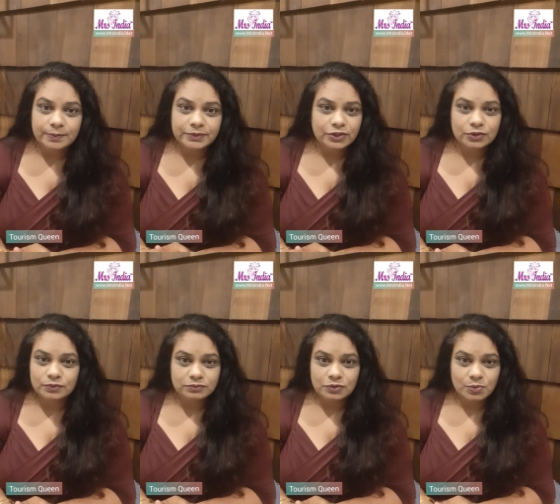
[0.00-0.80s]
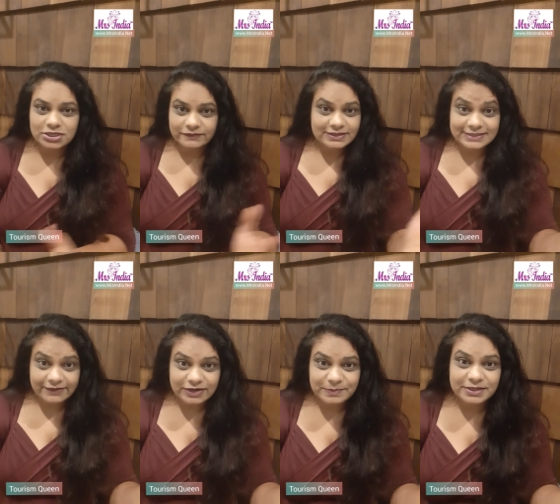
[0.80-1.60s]
you know, whatever is
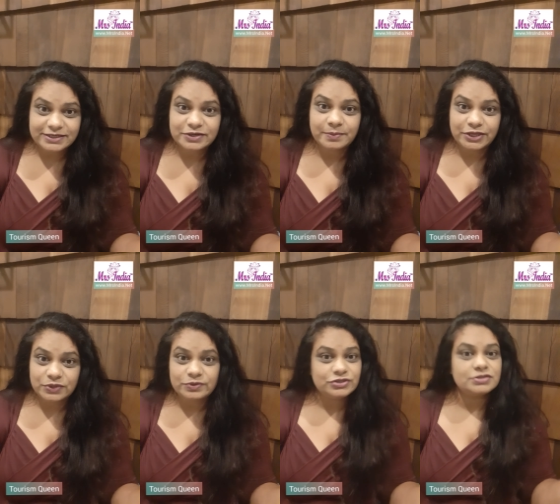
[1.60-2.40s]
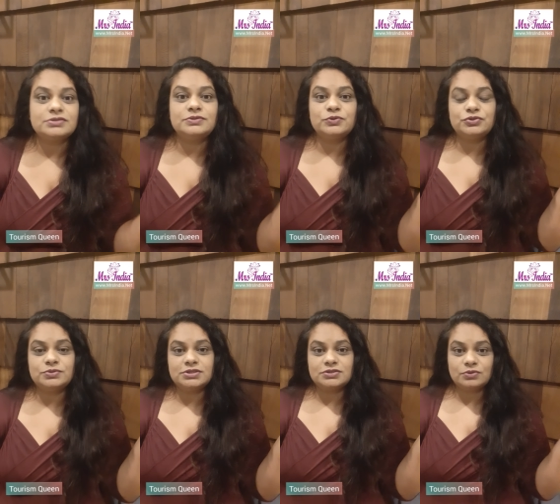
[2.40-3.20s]
available nearby you, you should
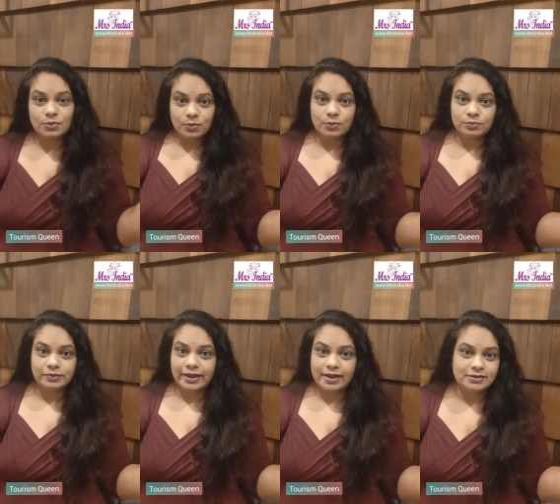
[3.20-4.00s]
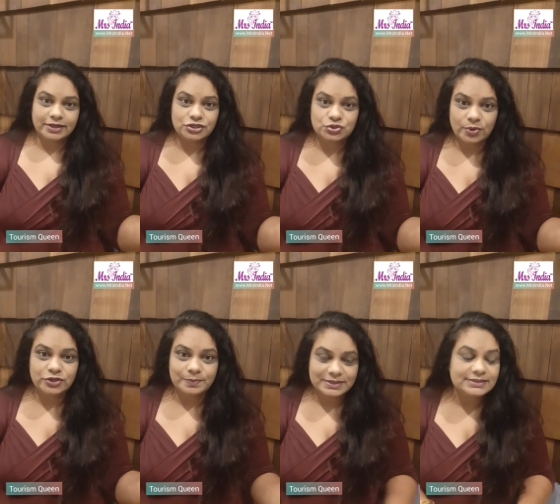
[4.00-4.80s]
just go and enjoy
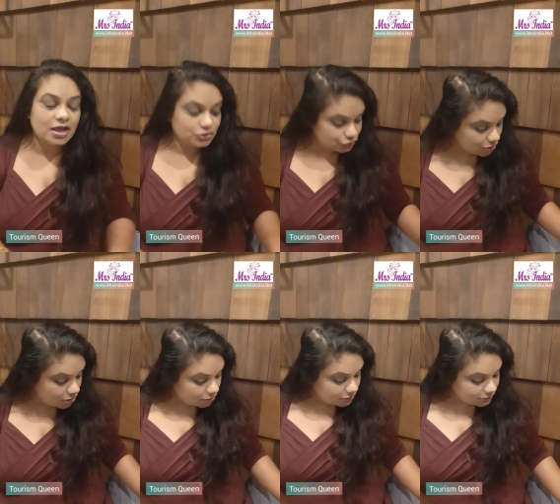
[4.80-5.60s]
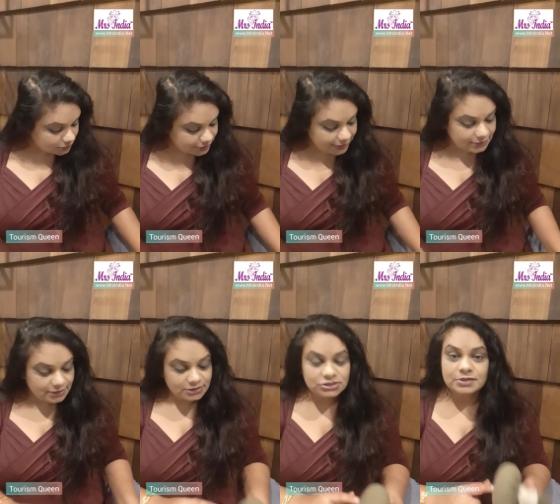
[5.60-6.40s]
your massage. The other thing
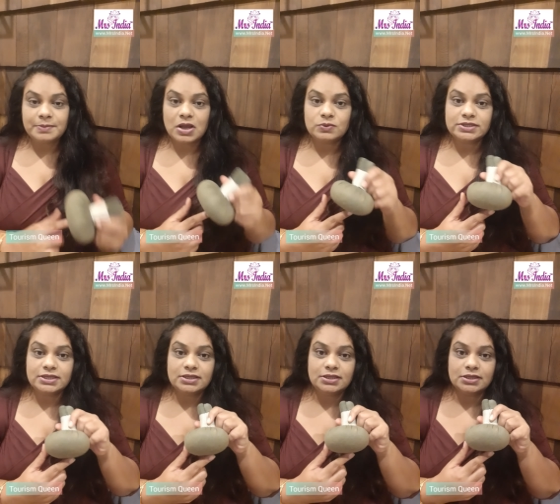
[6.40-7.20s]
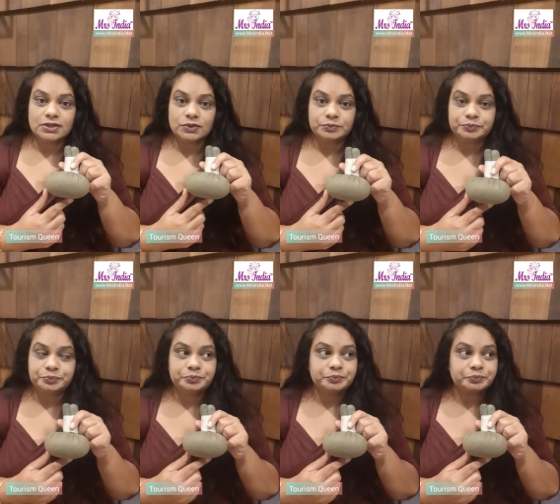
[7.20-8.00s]
that about the
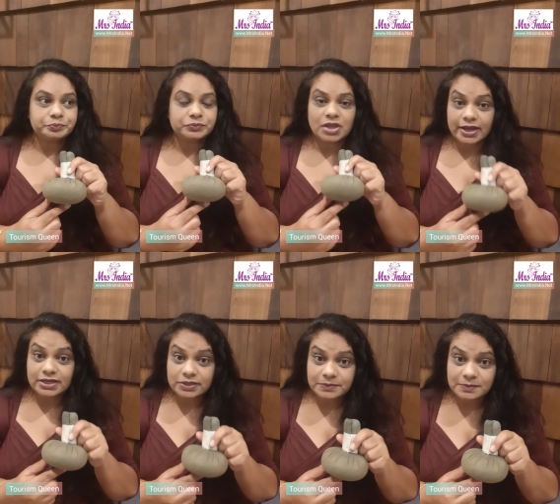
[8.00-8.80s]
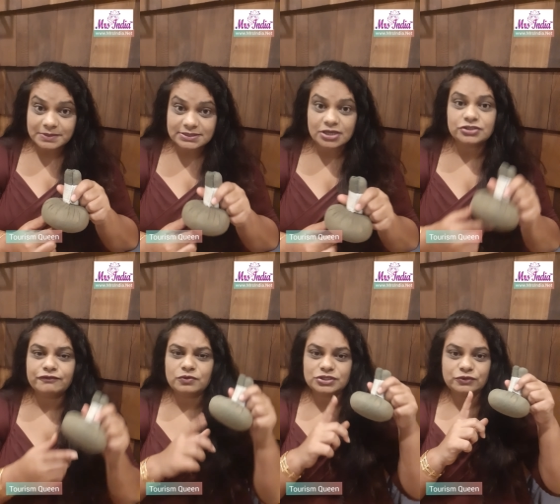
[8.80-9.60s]
Thai herbal massage.
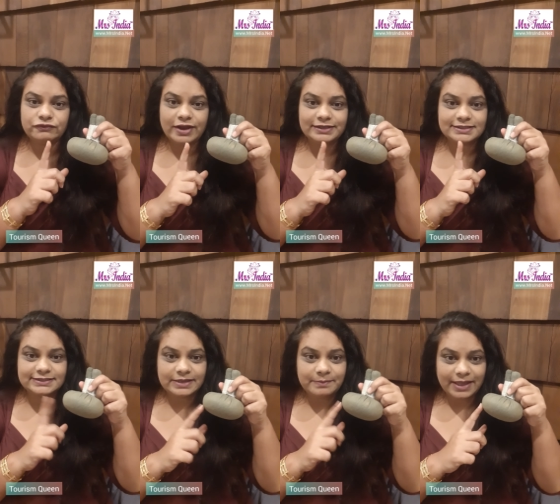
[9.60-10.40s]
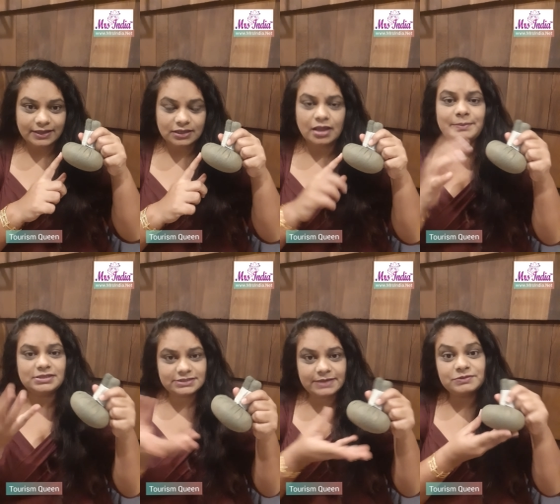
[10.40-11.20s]
Of course, you find the same bag, I mean
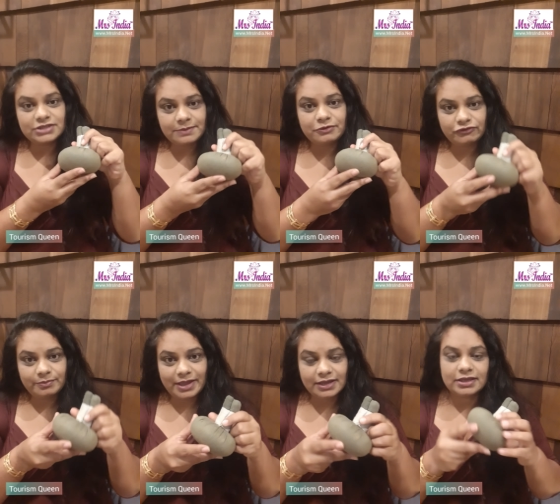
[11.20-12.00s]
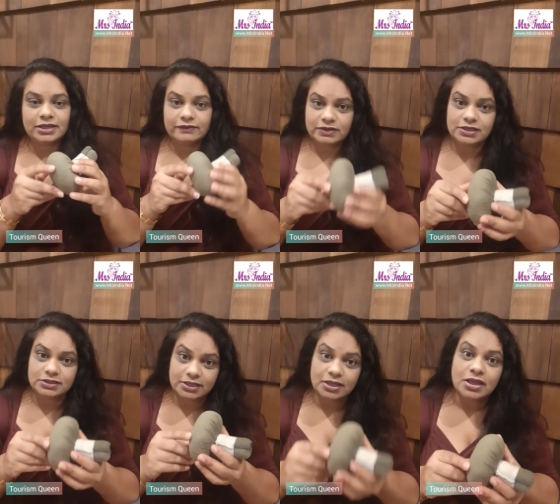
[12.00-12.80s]
same type of a bag, even in
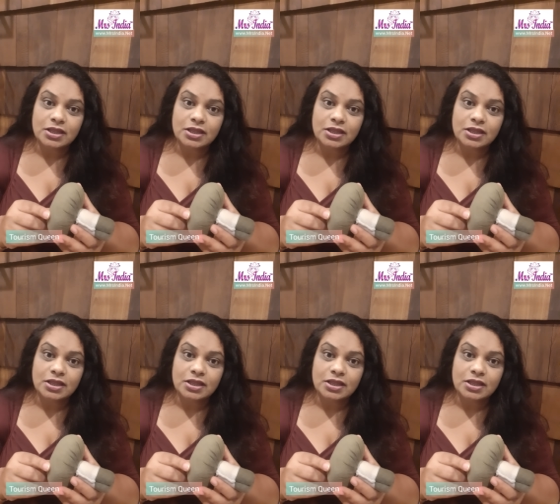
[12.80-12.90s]
the